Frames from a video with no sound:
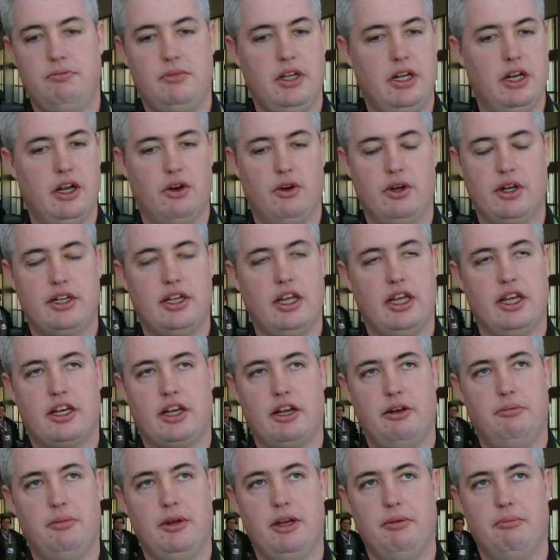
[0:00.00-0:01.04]
it
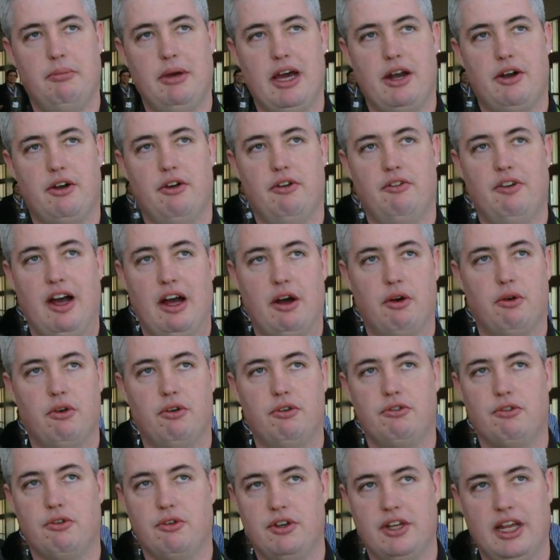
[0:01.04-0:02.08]
can be a matter of
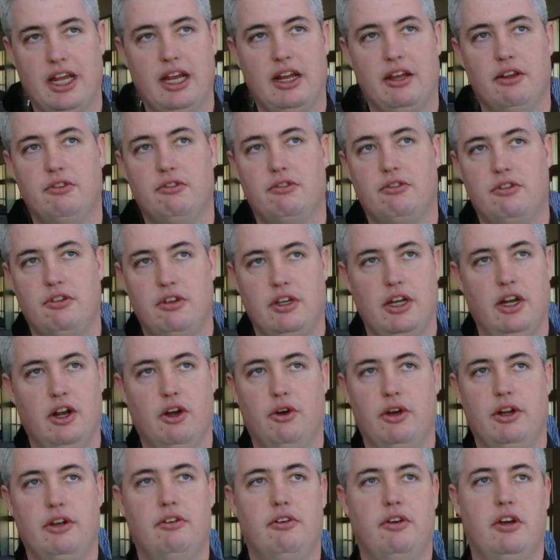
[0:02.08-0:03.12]
hours or days, for
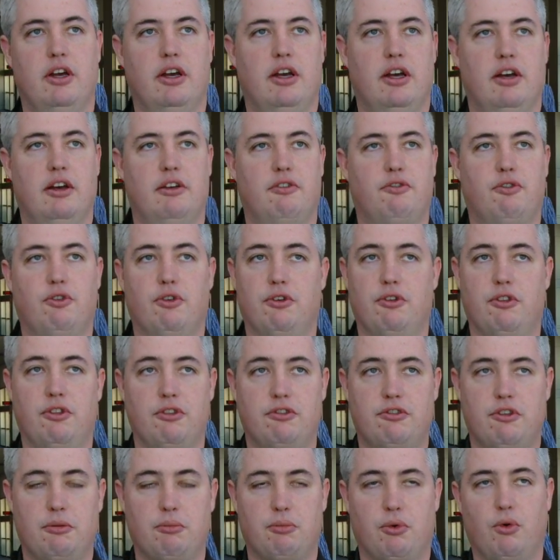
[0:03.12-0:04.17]
the
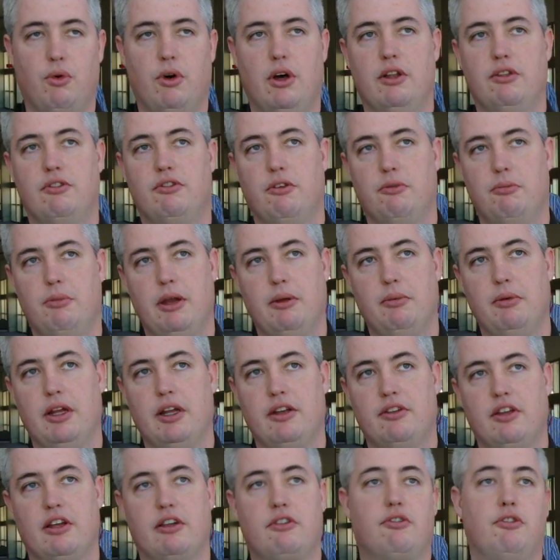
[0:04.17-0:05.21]
simple ones, and maybe
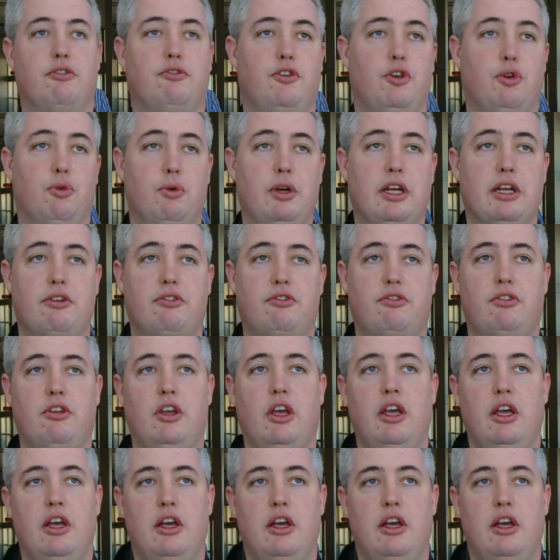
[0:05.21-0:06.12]
it takes a few weeks